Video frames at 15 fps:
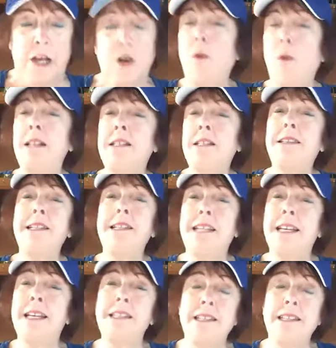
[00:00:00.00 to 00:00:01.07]
What's the
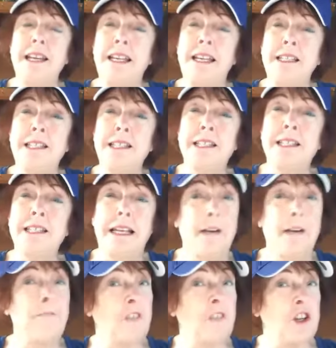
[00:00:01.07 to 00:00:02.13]
distance
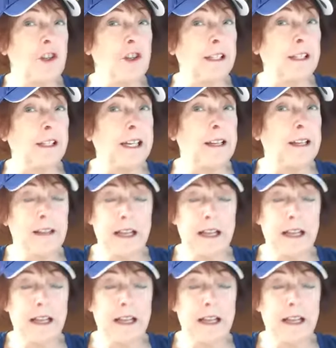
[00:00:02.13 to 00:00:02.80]
officially